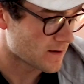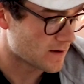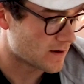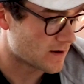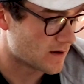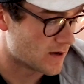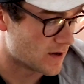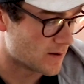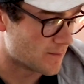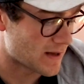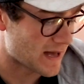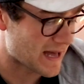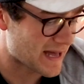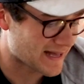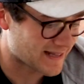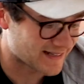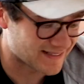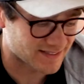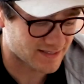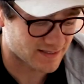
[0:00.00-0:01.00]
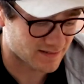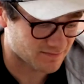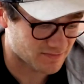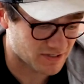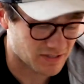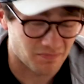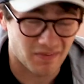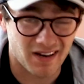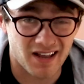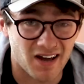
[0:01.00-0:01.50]
And
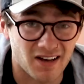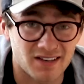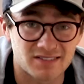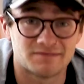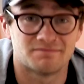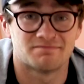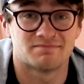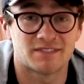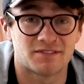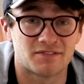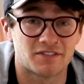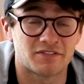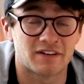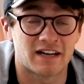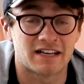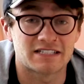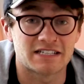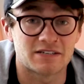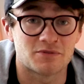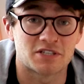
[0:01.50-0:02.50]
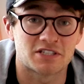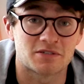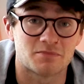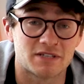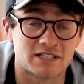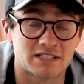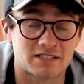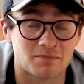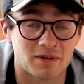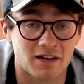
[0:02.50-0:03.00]
some luck, if you fancy wishing
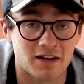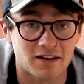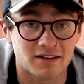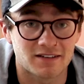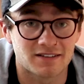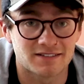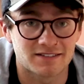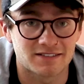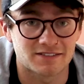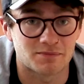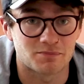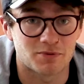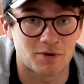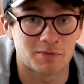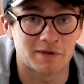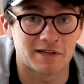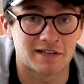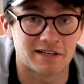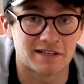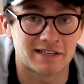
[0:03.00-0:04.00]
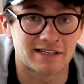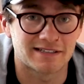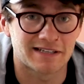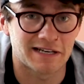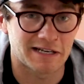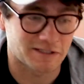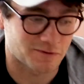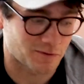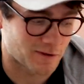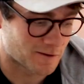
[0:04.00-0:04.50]
me some luck, because I'm probably going to need
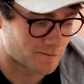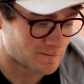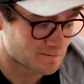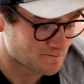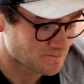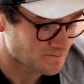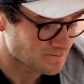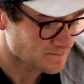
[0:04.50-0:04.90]
that as well.